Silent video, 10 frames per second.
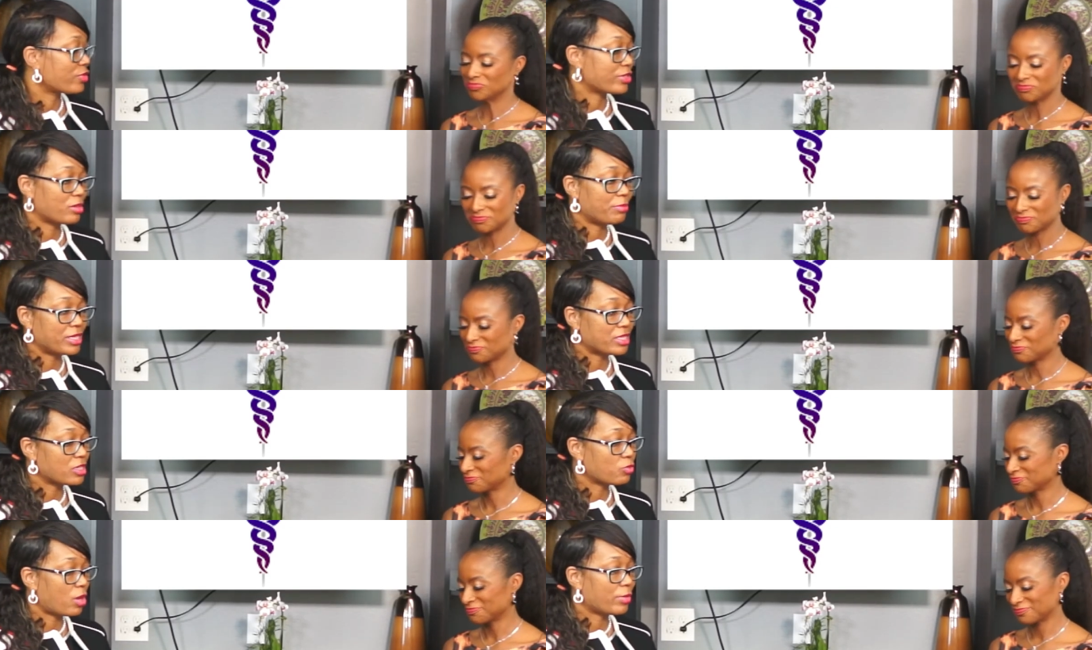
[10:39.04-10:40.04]
Speaker 1: it's a
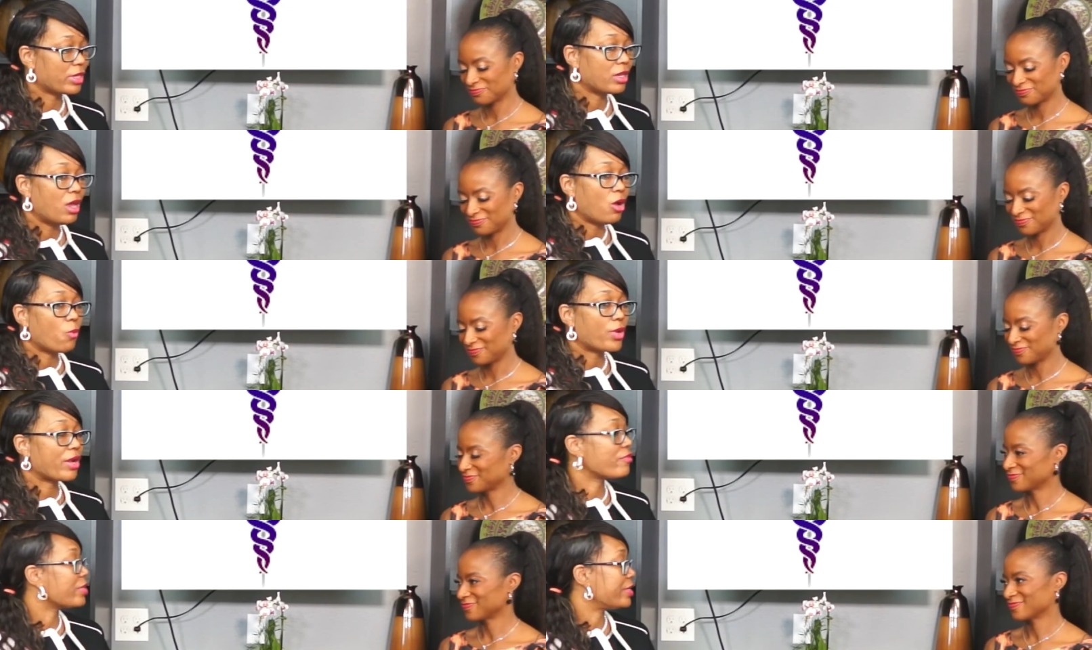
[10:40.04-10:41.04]
businesswoman,
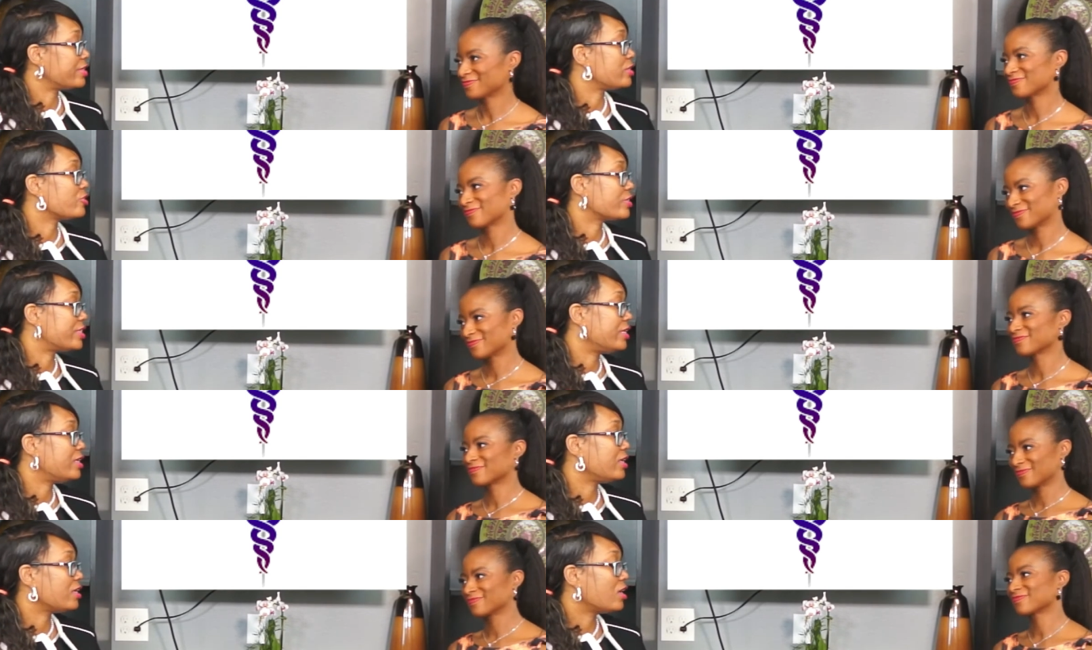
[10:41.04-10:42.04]
whatever it is that you're
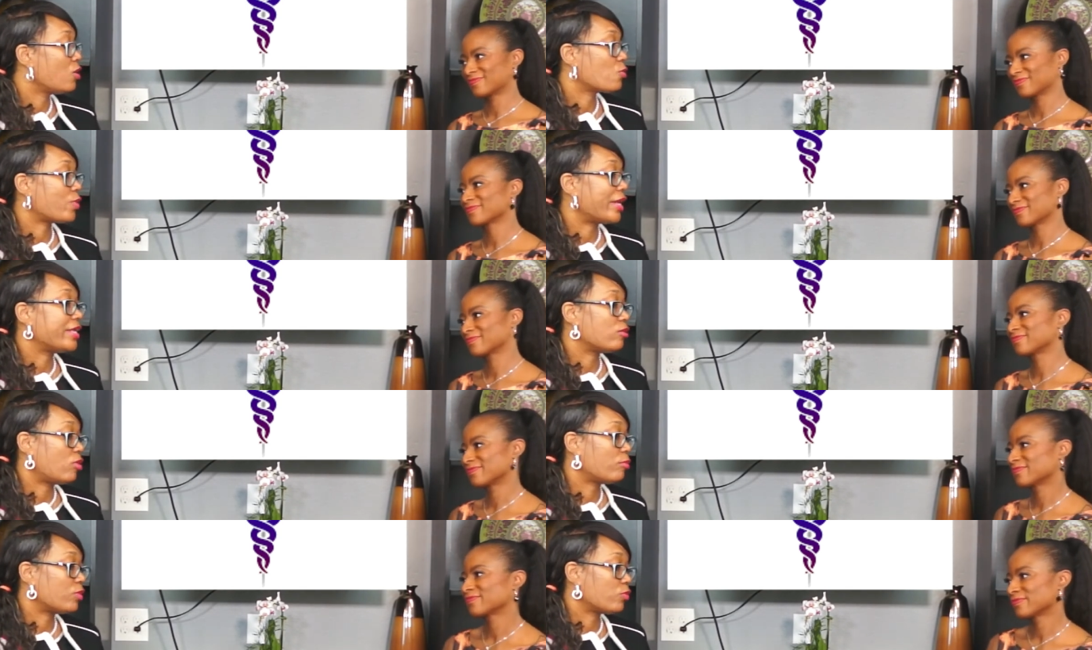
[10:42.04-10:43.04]
seeking, Radiant
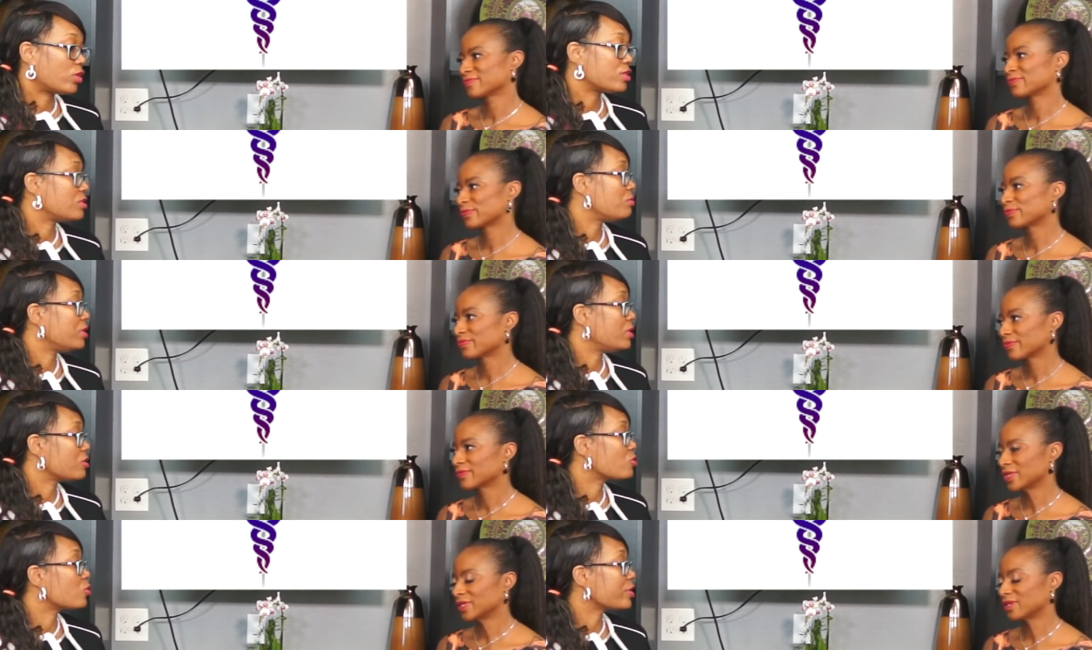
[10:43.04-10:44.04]
Women wants to be the mm-hmm.
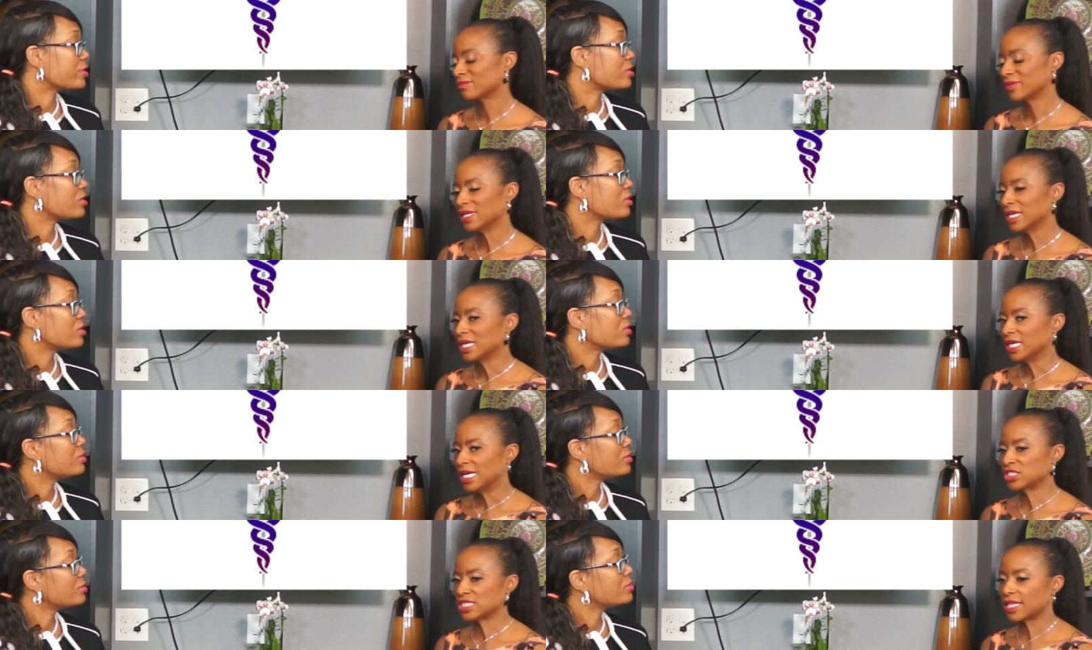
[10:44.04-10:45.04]
source.
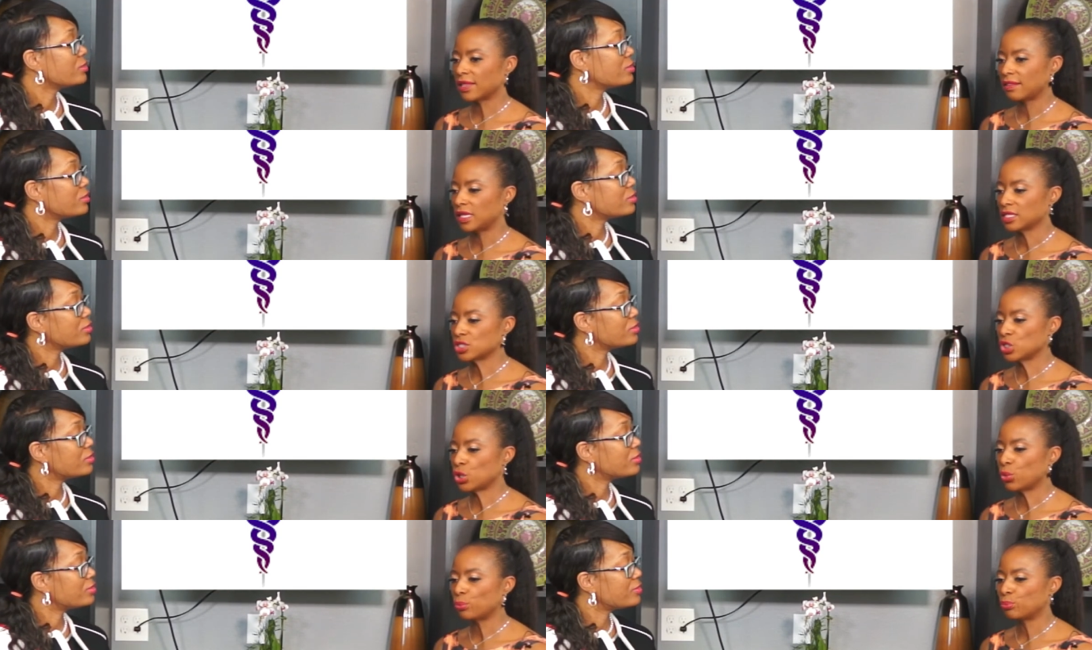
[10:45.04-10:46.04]
I just
Speaker 2: think that, you
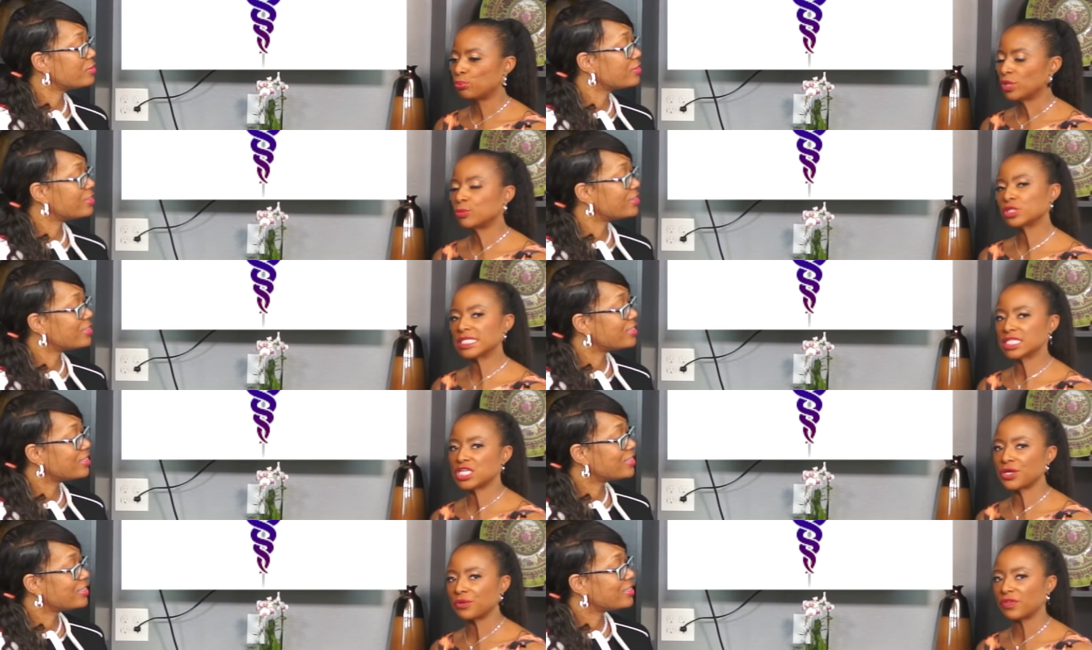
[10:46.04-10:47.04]
know, people need to
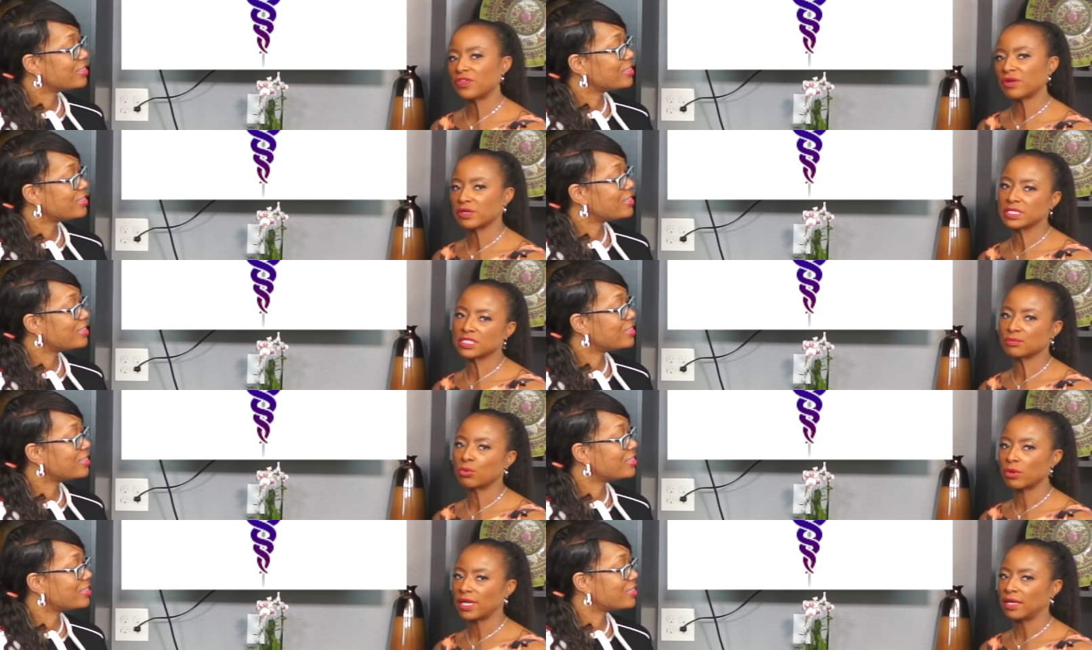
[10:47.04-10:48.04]
know that there is
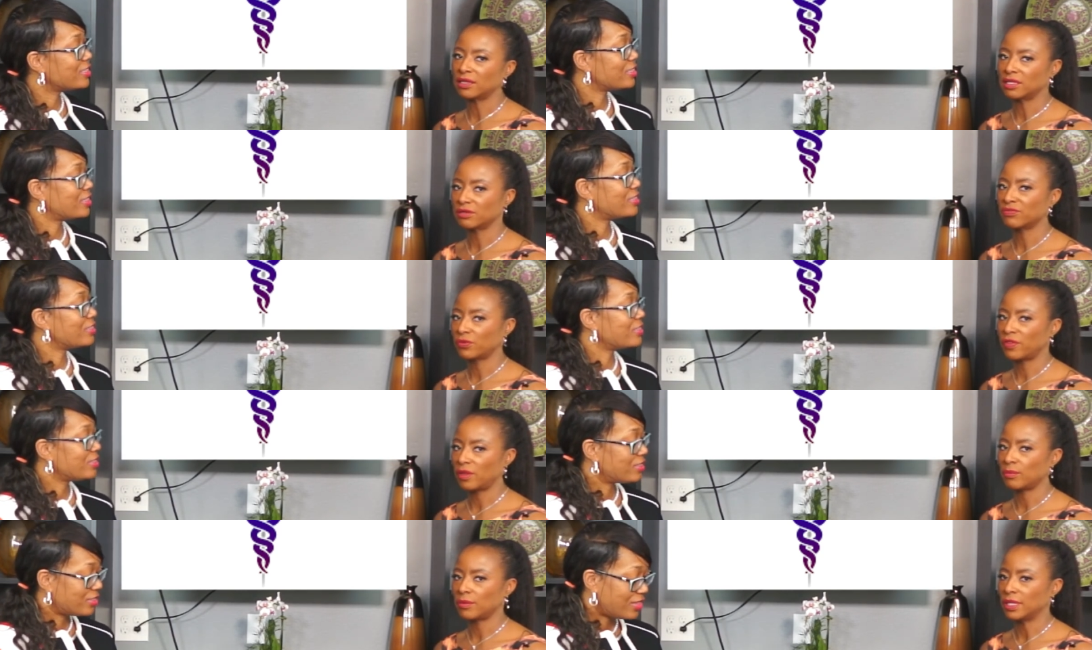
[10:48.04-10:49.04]
support out there for
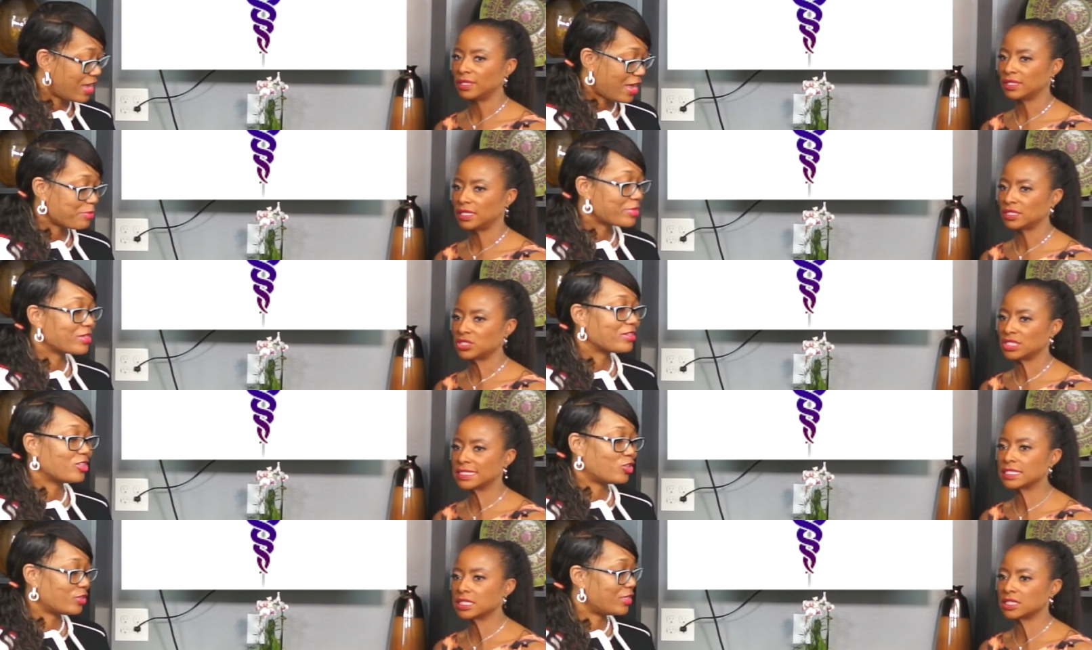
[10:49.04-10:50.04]
them and Absolutely. they
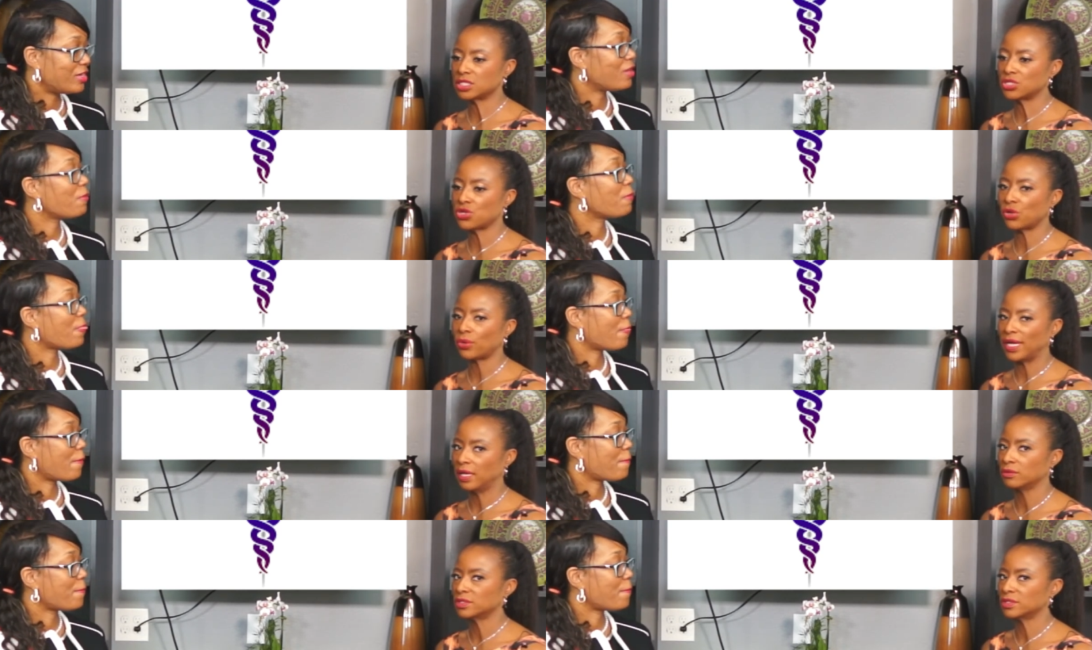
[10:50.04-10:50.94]
just need to know how